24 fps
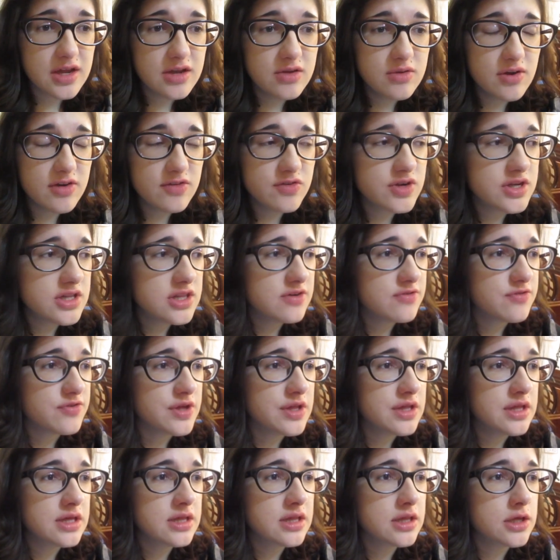And you ever get that
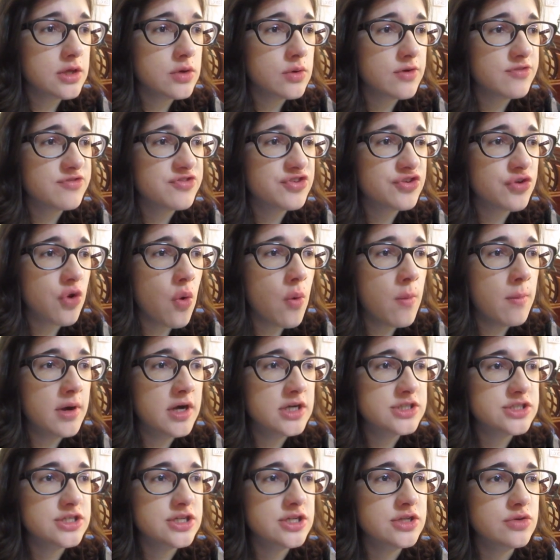feeling like you have so
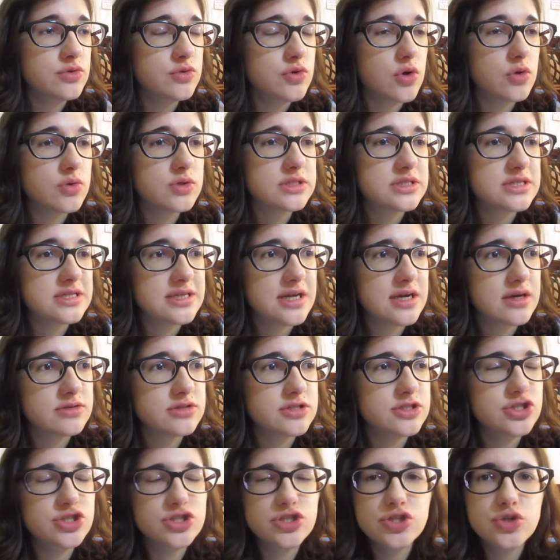much and you go to sit down
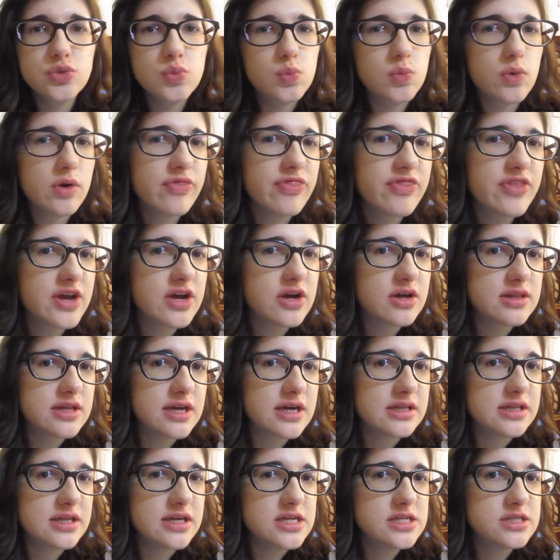to just do one thing on
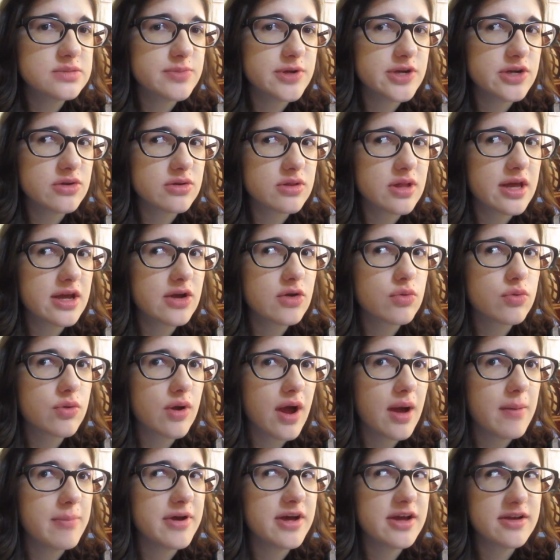that list, but you're like,
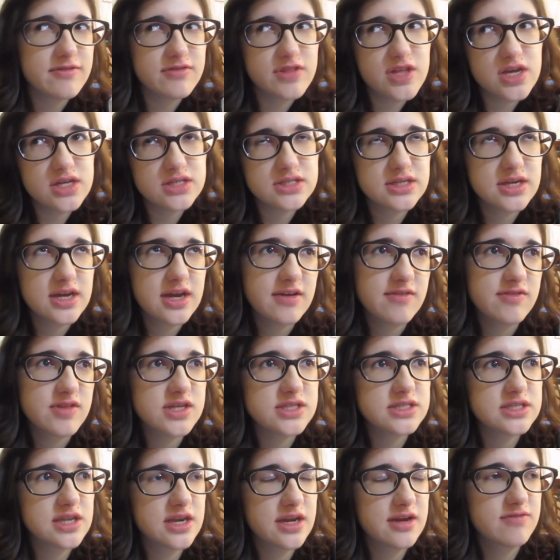crap, I have this and I have
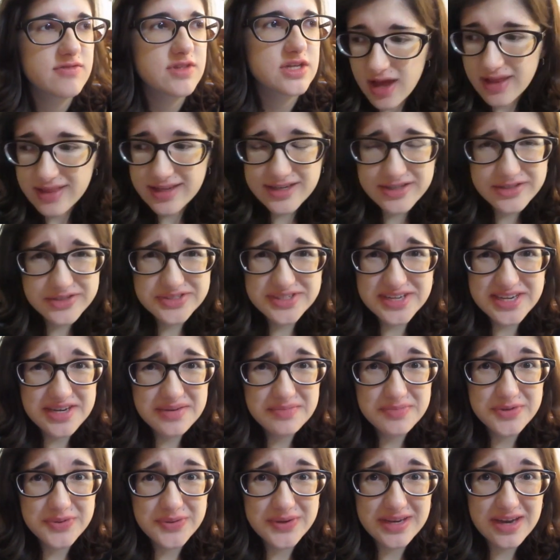this and I have this. And then you just end
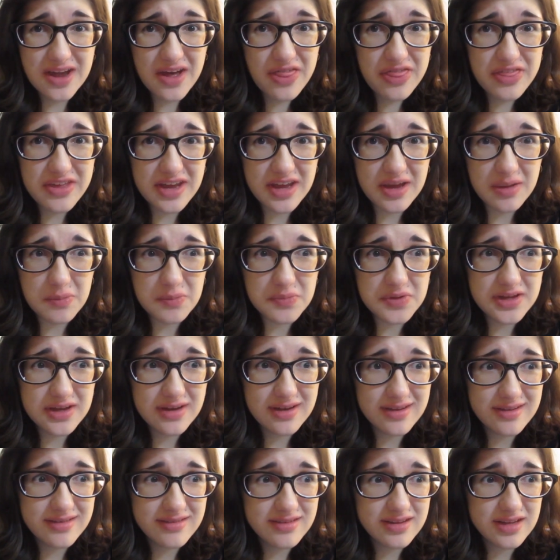up doing nothing
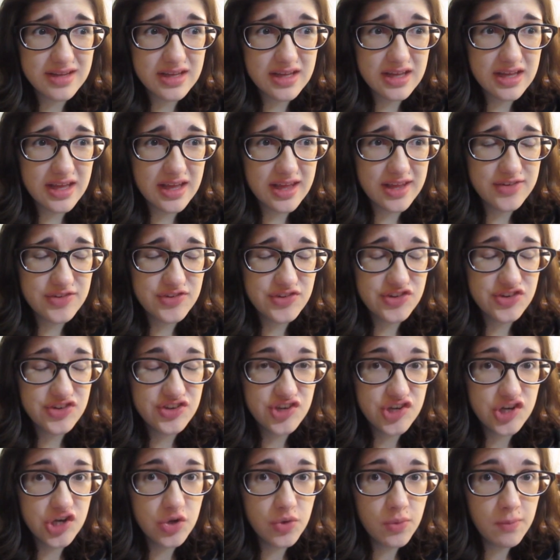because it's
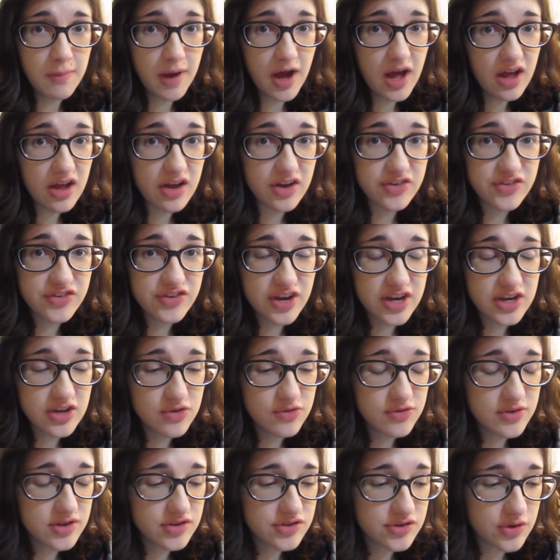just too much and you
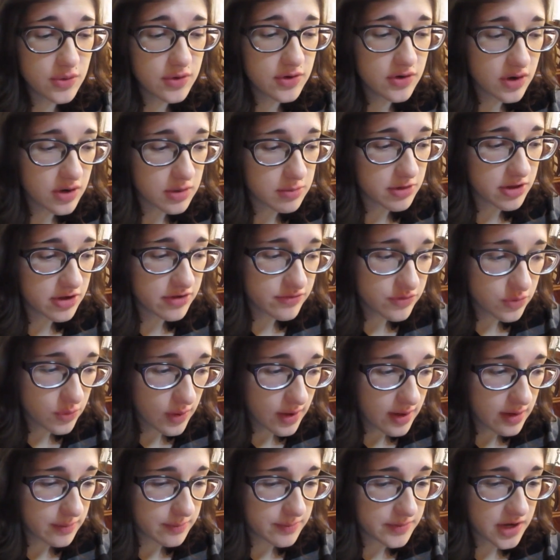feel so incredibly
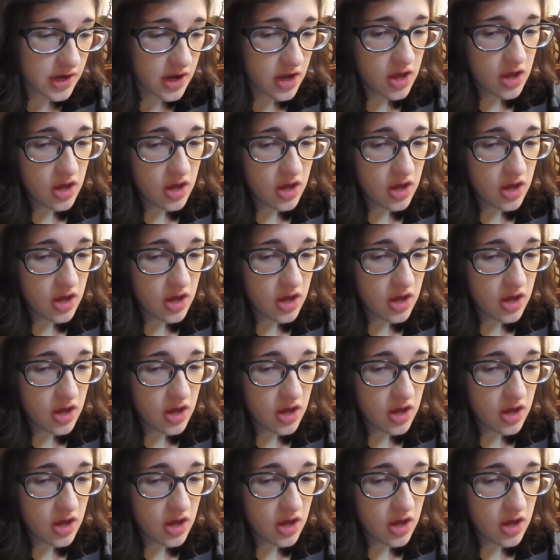overwhelmed.